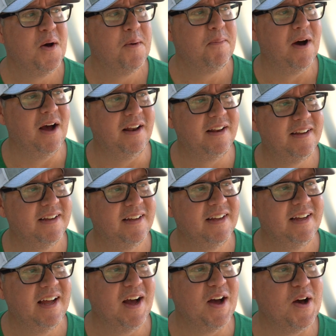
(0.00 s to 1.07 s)
But
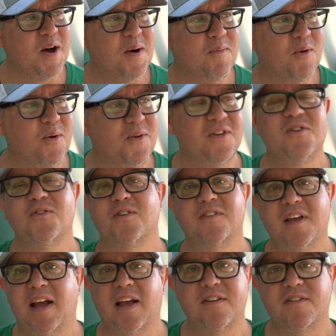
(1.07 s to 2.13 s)
what was
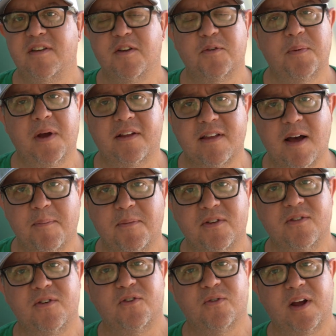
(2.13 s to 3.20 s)
interesting is he just picked up his
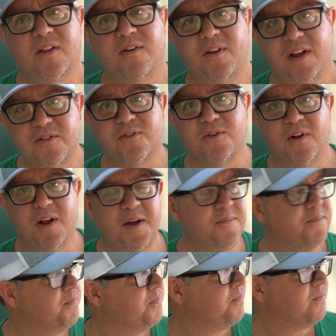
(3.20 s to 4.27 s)
new trailer yesterday,
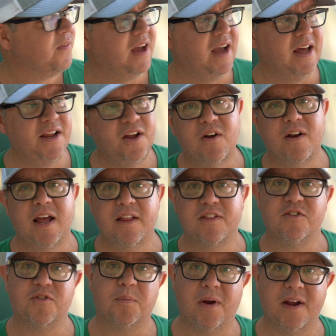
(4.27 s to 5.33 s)
and he already had
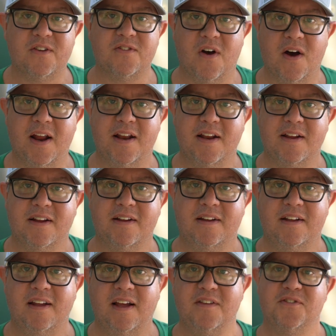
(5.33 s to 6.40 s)
the springs on it.
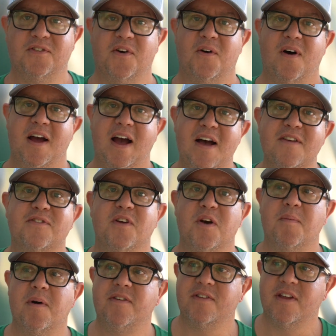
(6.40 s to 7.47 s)
And so I asked
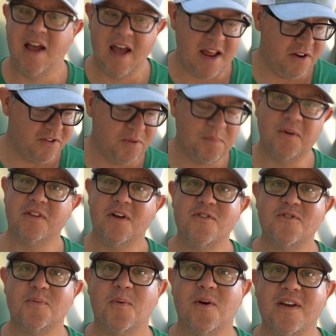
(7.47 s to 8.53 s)
him, I said, hey, did you put
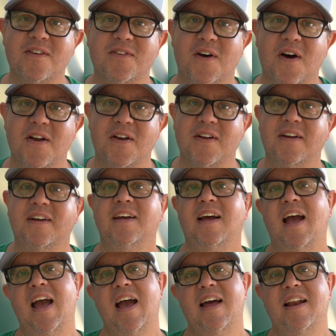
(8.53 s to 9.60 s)
those springs on?
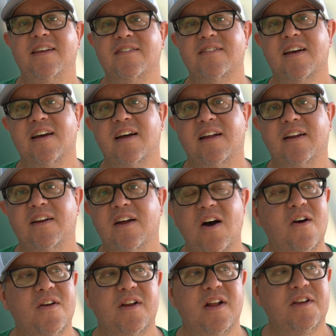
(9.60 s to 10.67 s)
And he said,
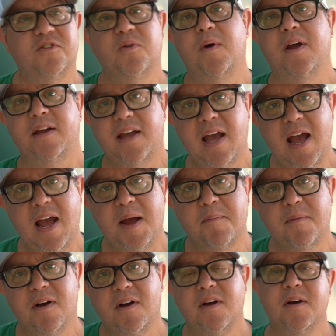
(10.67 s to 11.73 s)
no, that's the way it
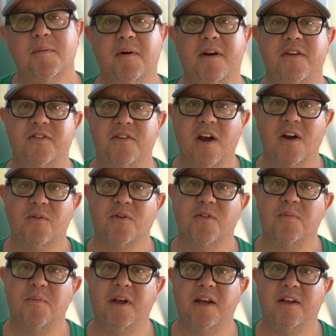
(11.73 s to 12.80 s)
came. But he shared
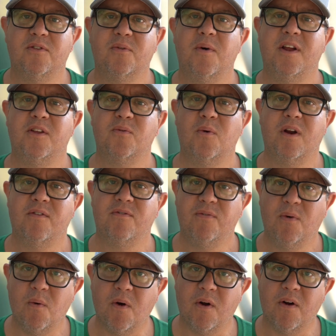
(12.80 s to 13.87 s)
with me in
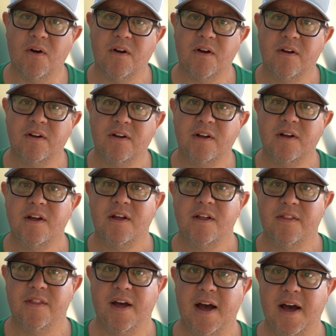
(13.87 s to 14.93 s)
2024
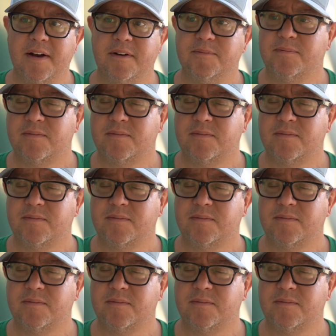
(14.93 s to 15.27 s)
that